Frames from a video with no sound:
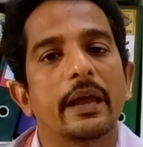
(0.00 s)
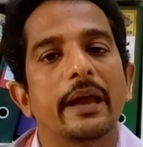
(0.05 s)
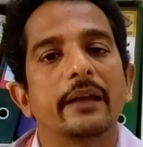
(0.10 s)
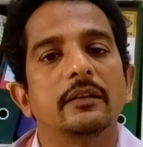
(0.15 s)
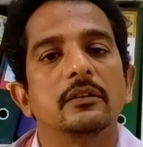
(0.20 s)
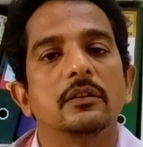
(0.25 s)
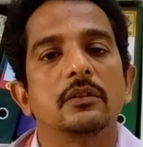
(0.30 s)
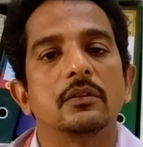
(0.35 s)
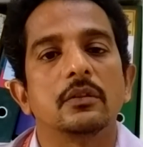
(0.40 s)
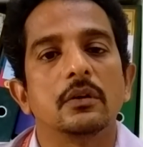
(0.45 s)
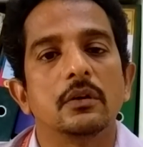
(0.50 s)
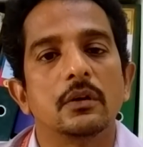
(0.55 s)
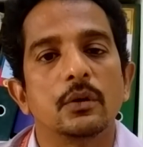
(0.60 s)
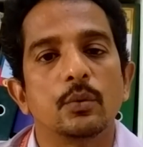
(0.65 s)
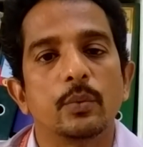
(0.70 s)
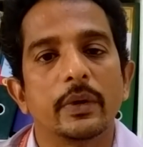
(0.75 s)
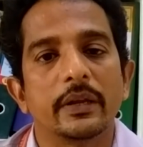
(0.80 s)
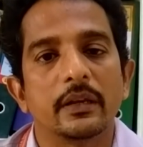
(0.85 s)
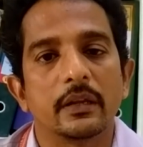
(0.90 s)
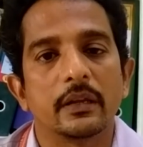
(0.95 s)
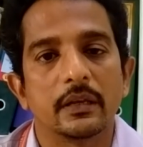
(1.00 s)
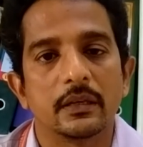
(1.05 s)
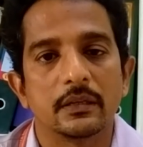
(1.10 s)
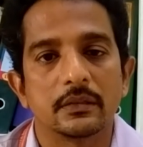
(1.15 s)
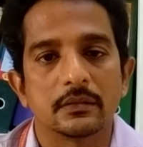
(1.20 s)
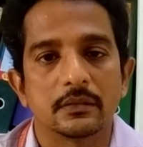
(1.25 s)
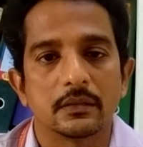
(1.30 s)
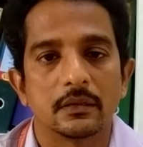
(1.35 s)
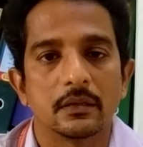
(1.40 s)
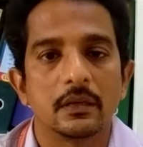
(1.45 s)
and the third one
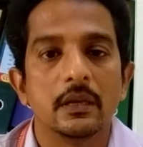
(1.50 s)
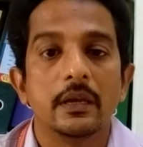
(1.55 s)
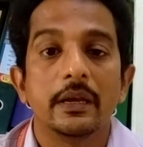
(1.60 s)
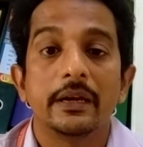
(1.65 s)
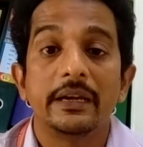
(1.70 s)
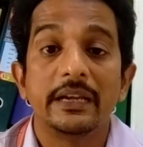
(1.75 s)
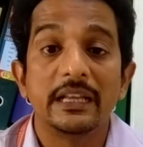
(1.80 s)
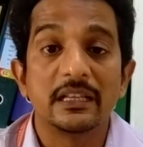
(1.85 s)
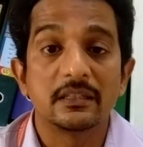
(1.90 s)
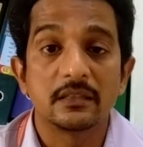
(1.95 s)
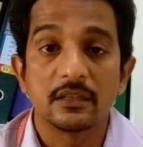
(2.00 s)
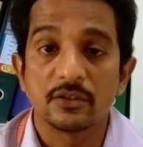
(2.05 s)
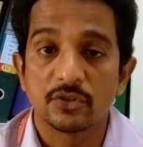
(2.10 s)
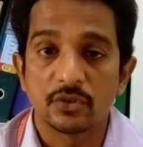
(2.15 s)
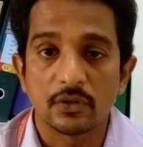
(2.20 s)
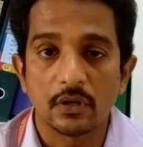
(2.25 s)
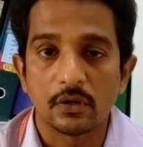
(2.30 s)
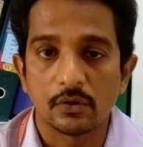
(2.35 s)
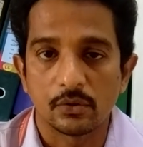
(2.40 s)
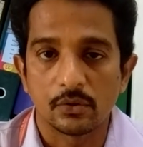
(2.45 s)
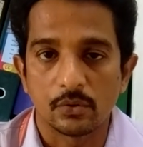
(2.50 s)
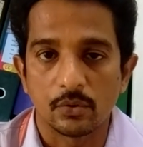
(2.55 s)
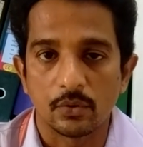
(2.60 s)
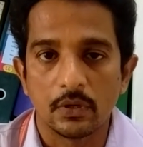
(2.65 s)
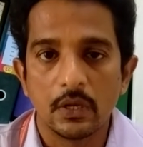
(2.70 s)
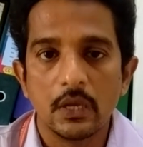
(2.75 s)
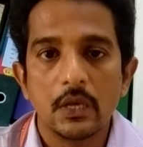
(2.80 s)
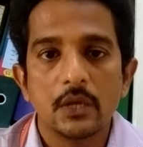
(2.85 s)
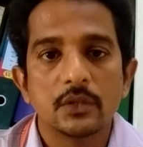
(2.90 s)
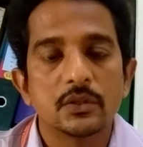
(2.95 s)
is uh, decisional role
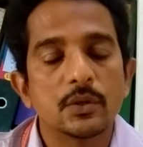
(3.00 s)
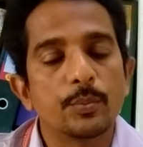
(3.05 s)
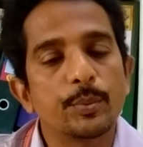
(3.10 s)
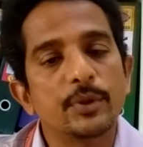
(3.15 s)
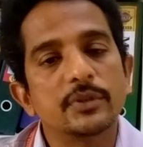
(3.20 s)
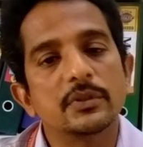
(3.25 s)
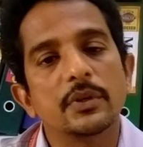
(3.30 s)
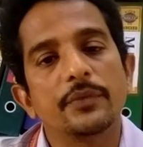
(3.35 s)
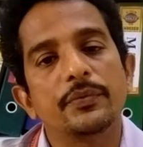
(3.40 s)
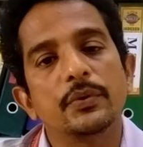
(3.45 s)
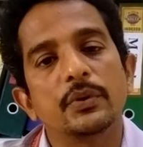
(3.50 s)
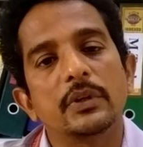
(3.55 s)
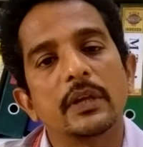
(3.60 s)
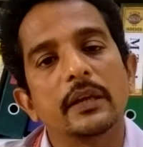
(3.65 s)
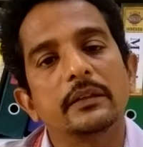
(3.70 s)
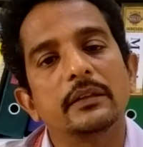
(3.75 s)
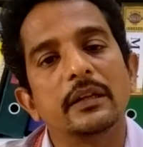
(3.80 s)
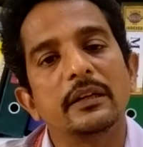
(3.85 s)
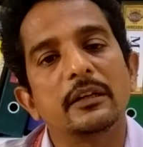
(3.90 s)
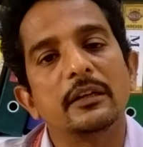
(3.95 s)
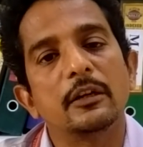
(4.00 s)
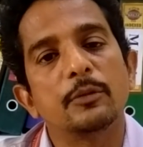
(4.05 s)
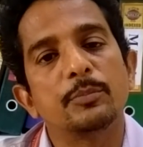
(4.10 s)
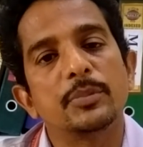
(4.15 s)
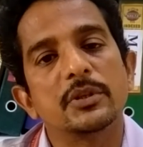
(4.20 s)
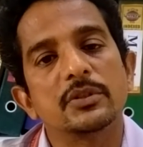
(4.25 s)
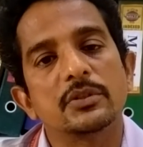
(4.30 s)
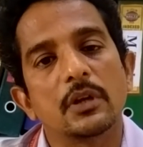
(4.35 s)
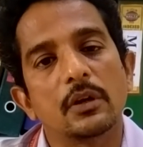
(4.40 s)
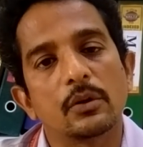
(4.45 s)
suppose if you take the
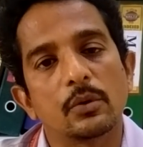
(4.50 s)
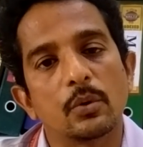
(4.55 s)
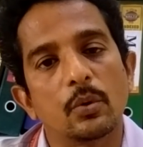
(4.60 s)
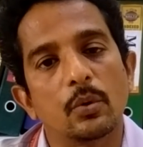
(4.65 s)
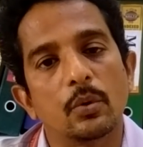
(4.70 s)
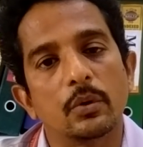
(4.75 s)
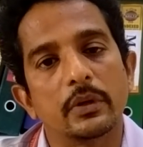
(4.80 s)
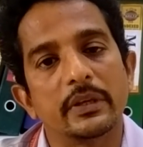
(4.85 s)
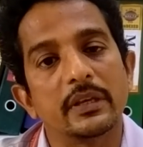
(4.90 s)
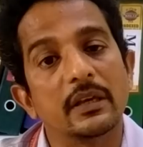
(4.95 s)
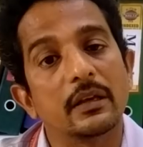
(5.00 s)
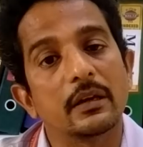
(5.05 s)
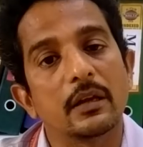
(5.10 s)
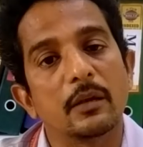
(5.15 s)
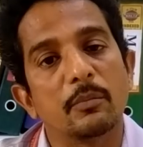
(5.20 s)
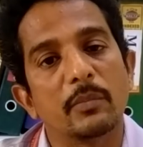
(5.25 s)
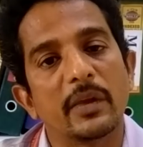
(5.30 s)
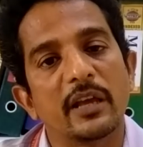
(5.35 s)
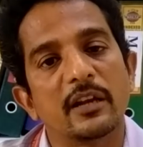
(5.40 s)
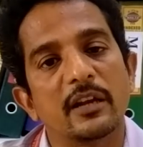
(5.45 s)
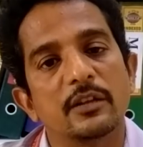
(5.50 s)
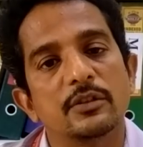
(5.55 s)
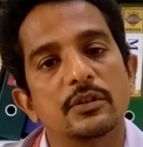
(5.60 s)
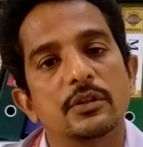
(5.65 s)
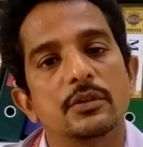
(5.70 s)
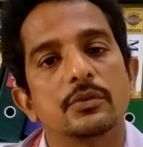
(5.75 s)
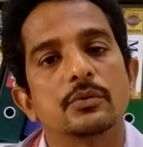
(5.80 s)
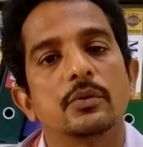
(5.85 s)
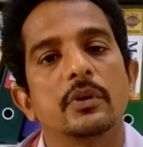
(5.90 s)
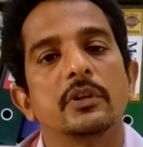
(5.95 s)
interpersonal role here a manager
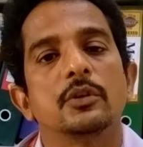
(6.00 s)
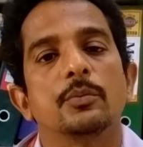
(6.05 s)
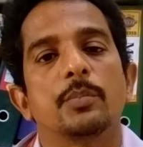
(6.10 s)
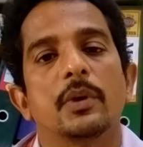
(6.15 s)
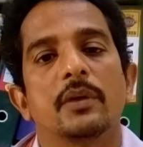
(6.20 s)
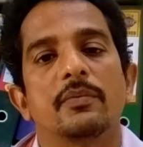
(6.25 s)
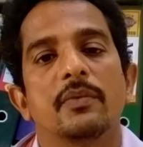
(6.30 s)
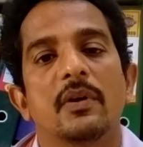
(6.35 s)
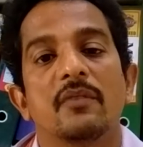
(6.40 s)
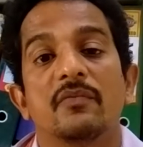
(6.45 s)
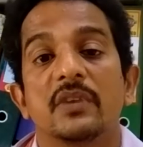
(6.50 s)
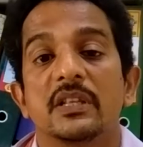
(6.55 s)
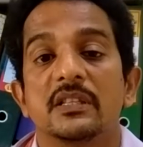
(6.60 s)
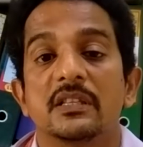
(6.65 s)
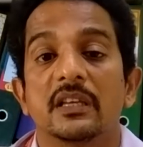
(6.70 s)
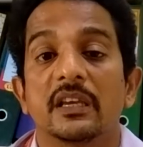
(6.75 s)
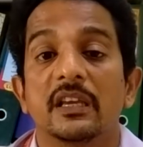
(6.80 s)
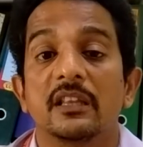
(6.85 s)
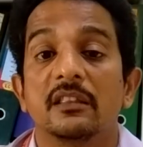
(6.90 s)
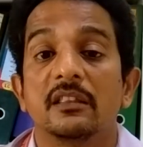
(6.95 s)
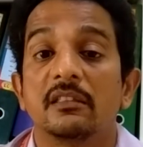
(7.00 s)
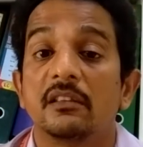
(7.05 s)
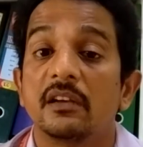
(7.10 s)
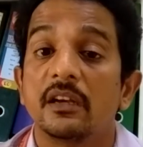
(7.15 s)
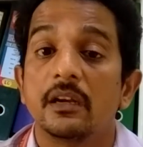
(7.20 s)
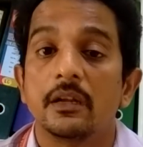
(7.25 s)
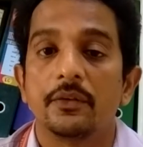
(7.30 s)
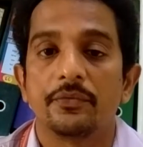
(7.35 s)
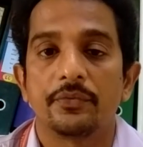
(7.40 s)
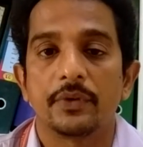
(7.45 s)
is going to perform once again three
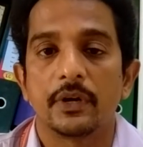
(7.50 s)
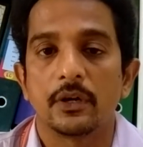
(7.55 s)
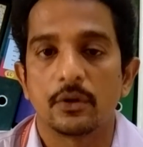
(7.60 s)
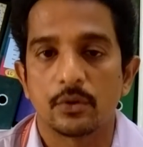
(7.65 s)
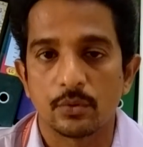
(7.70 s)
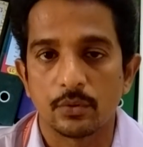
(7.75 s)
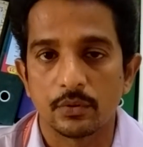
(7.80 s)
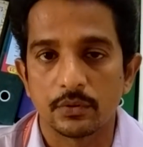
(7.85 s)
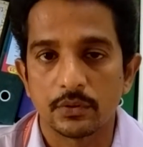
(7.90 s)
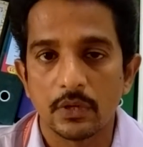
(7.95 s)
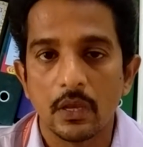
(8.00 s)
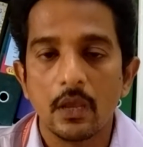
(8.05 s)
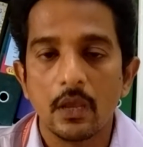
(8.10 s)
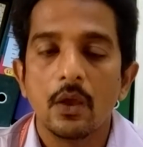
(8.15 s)
different roles